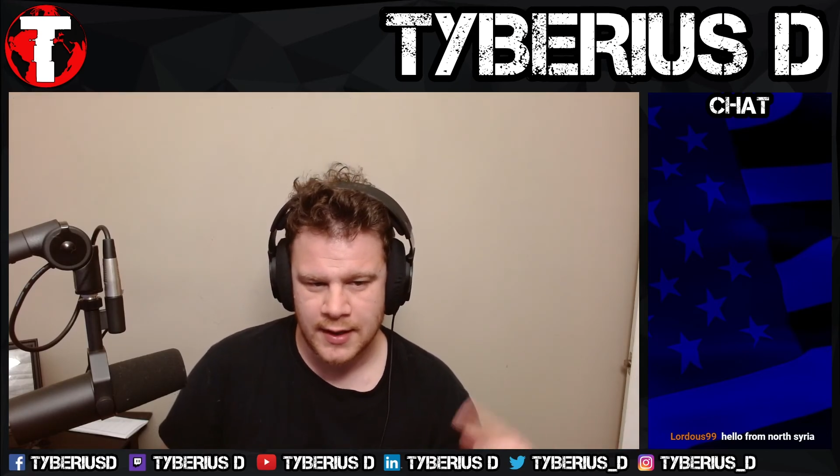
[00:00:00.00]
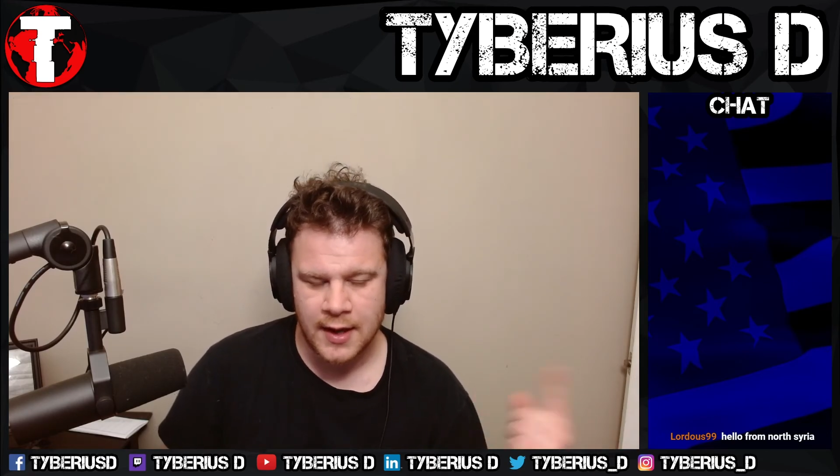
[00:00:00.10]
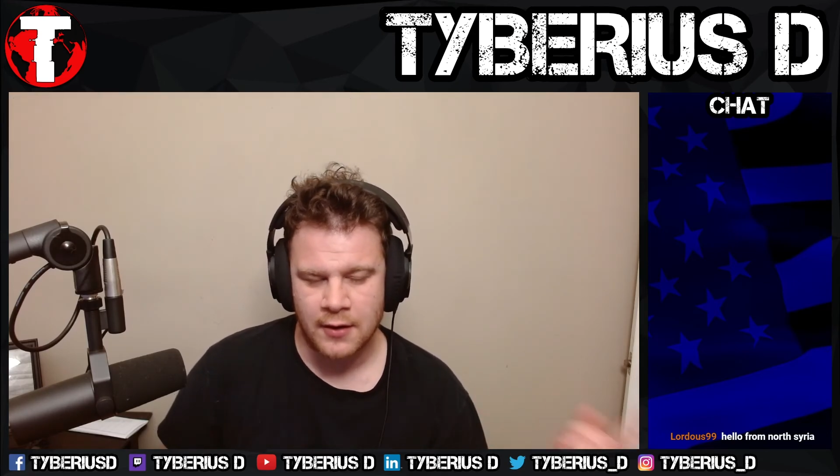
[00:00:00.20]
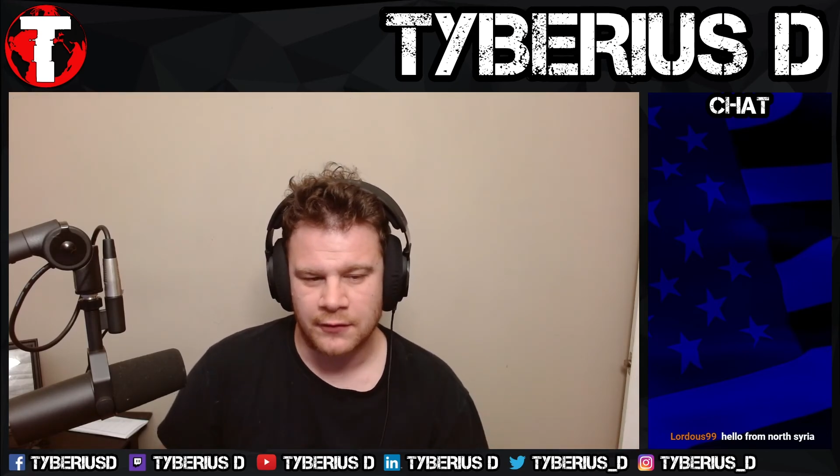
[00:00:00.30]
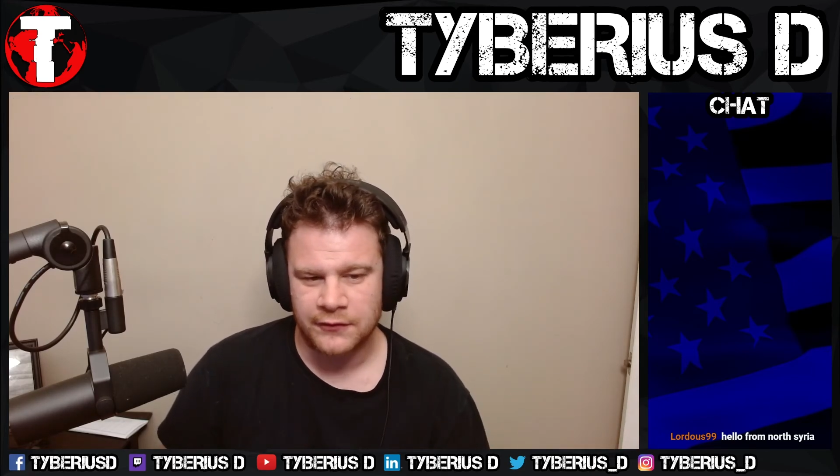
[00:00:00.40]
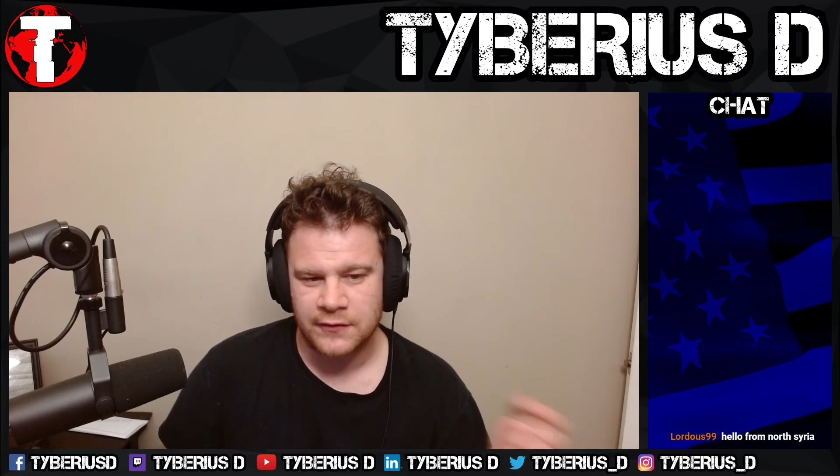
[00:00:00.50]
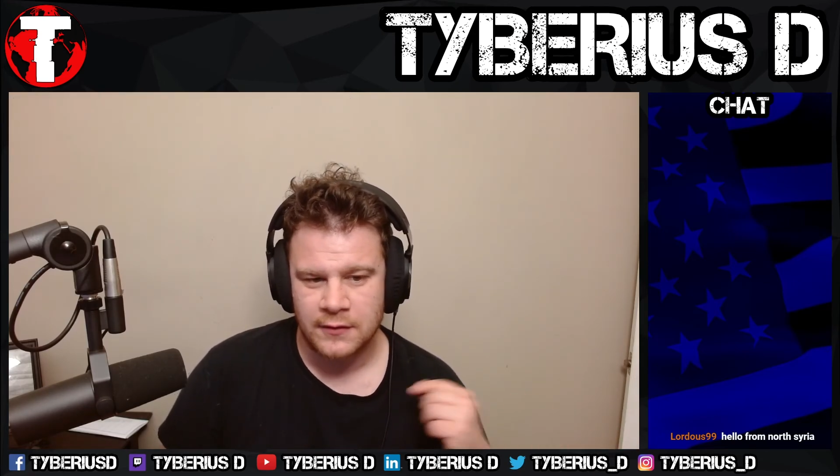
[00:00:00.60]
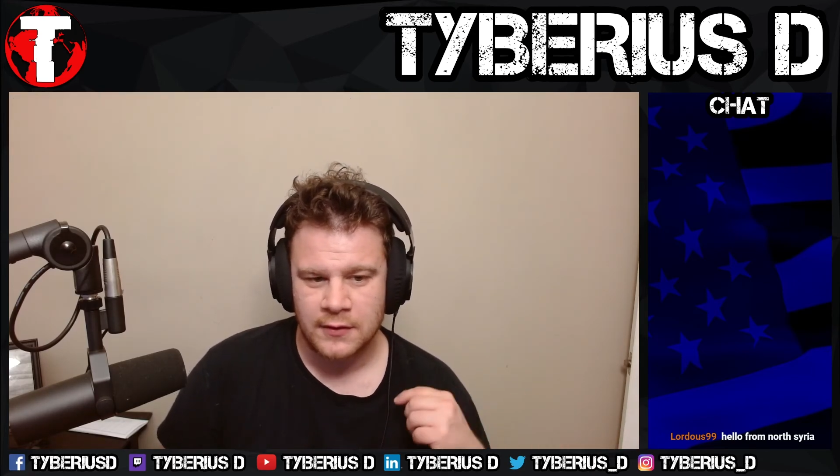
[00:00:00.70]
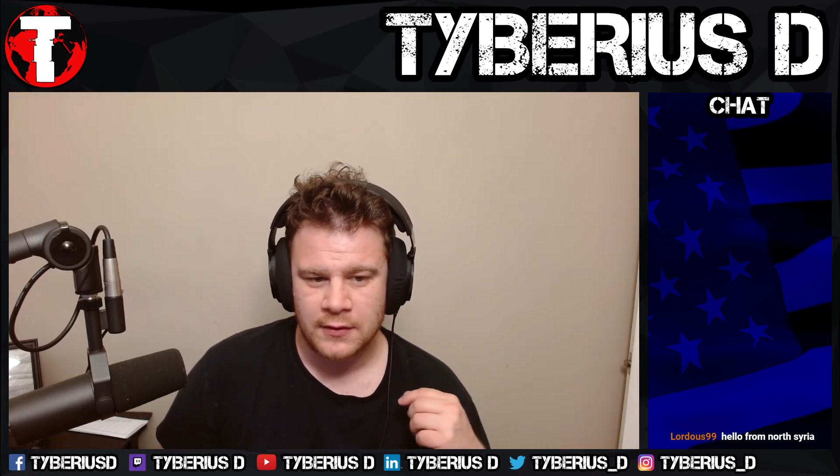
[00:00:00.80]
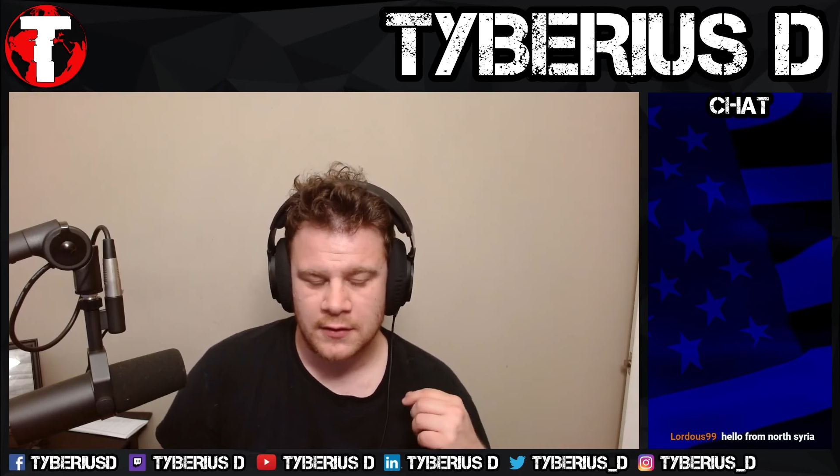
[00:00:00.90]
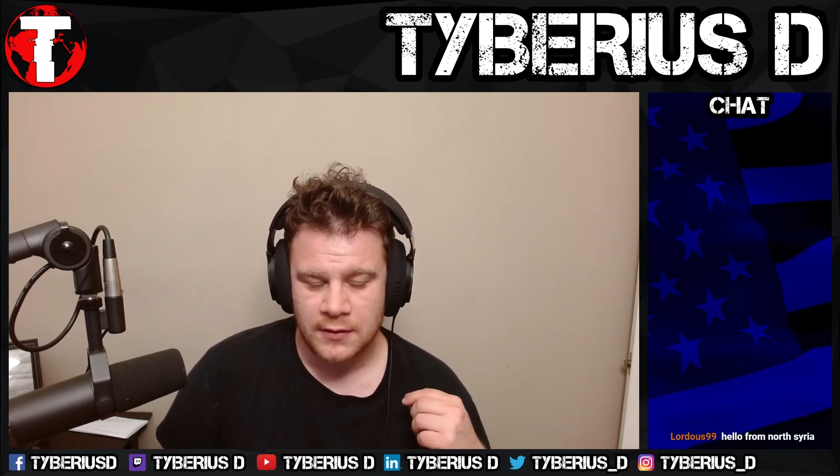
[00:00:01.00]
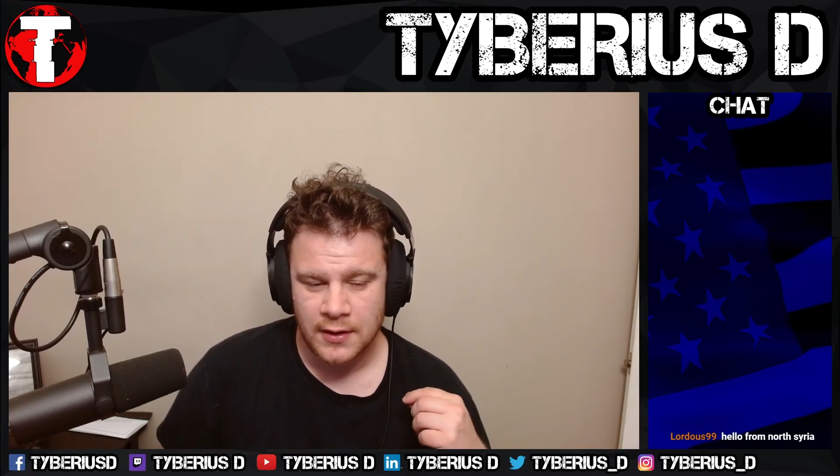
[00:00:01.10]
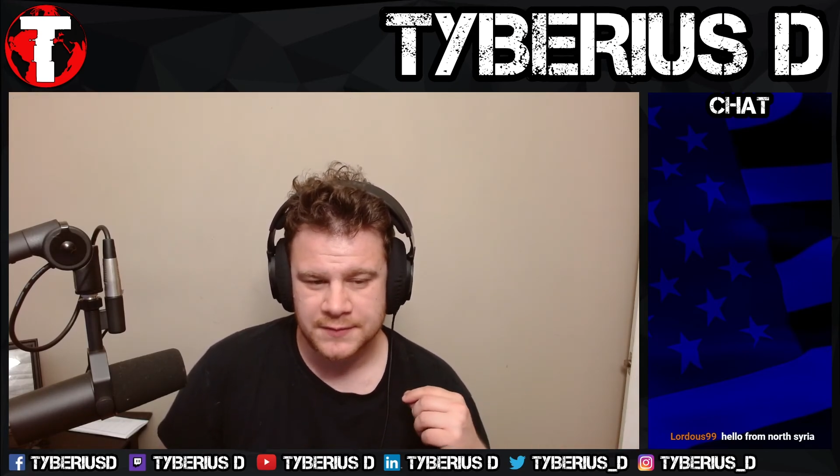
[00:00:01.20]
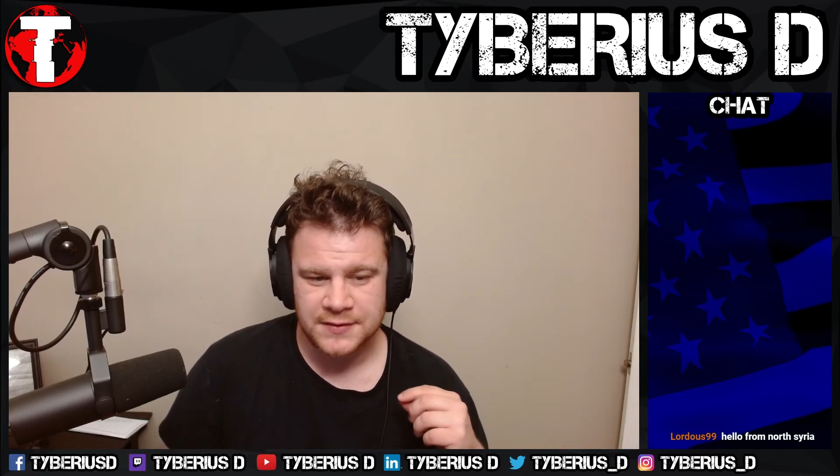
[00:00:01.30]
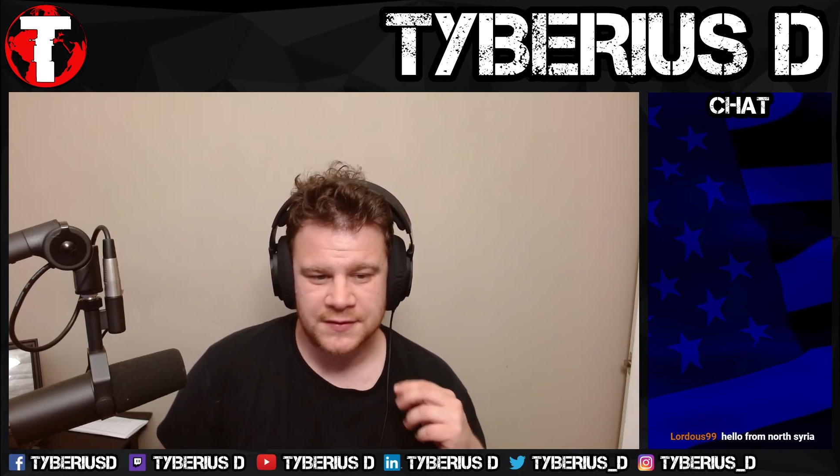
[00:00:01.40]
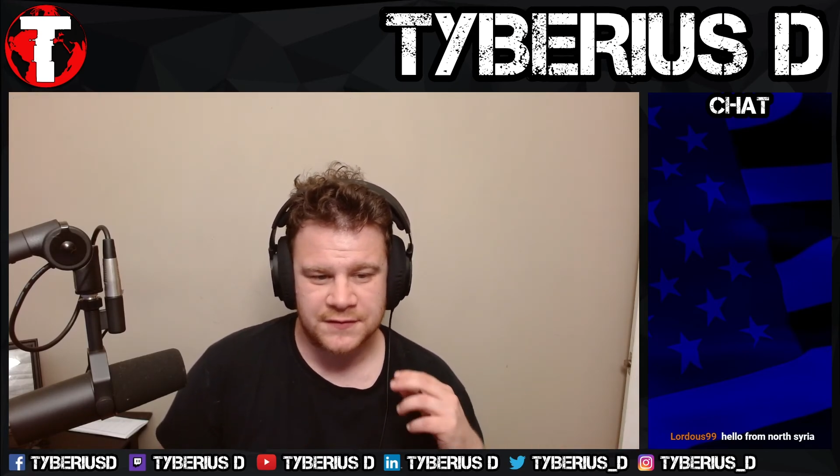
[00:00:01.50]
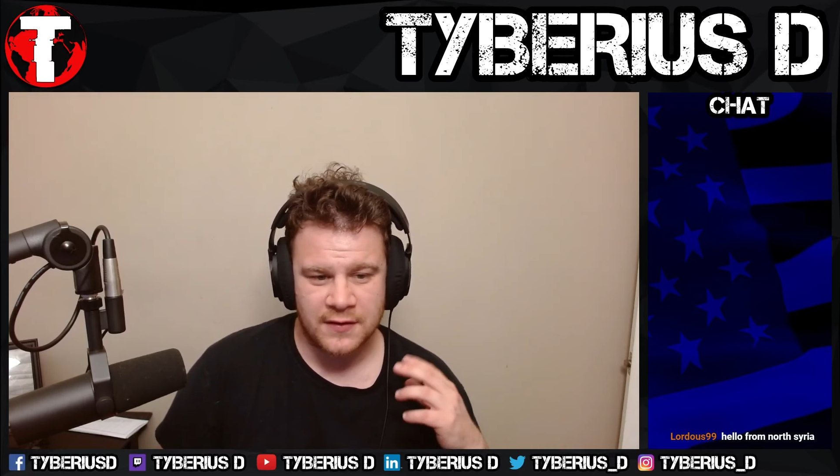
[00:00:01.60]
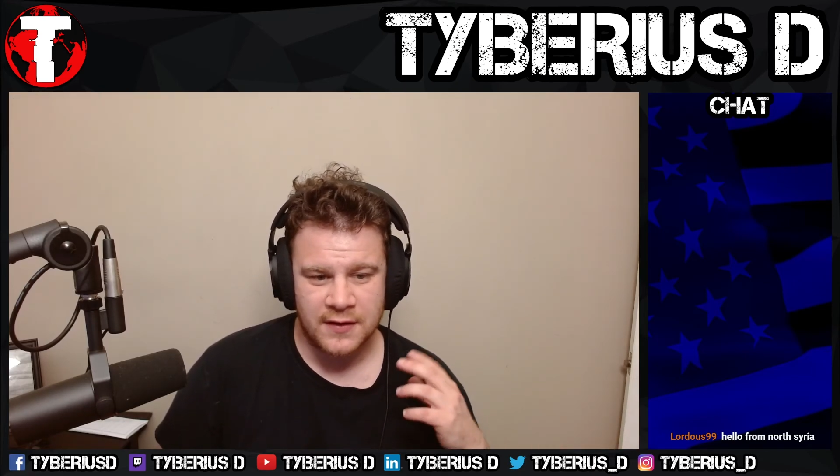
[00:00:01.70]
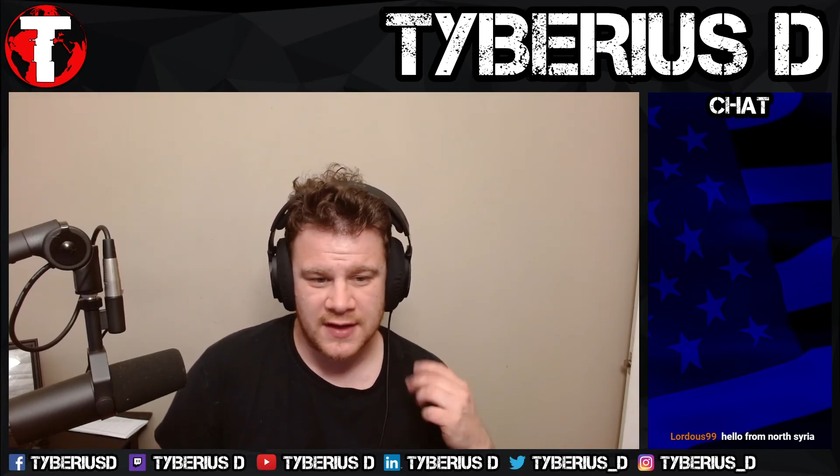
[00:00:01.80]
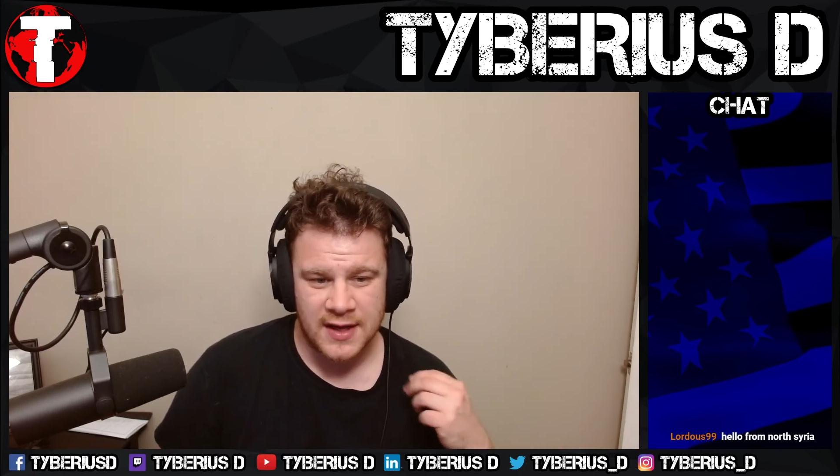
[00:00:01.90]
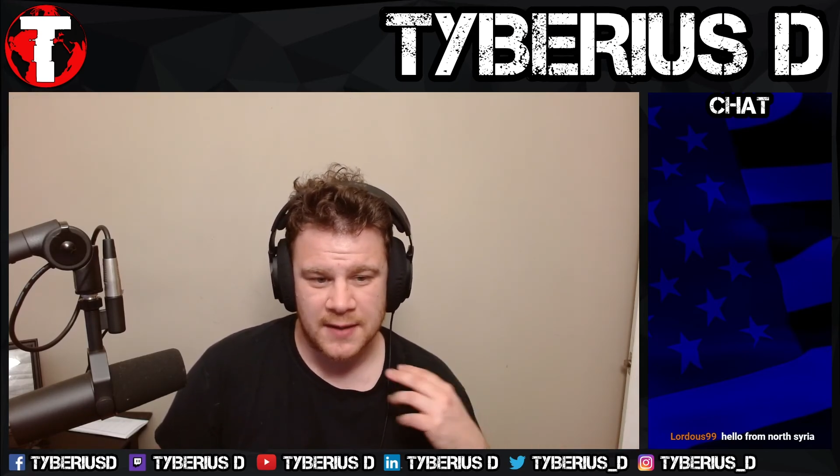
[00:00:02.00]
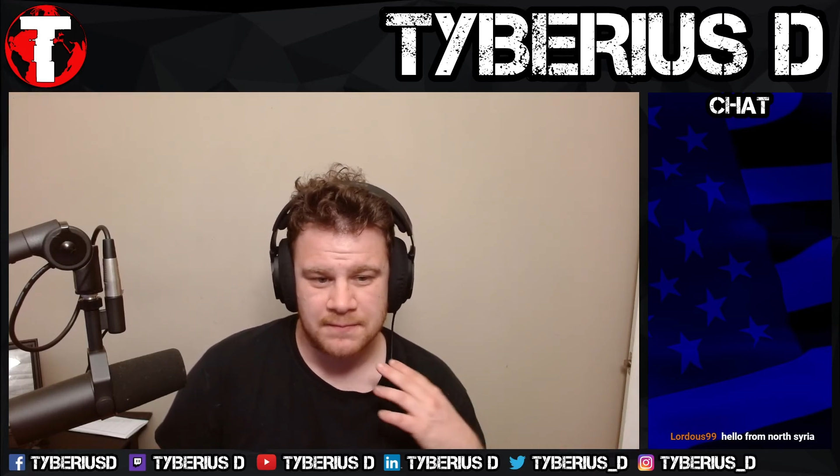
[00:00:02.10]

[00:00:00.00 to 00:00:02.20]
out, up till this very day,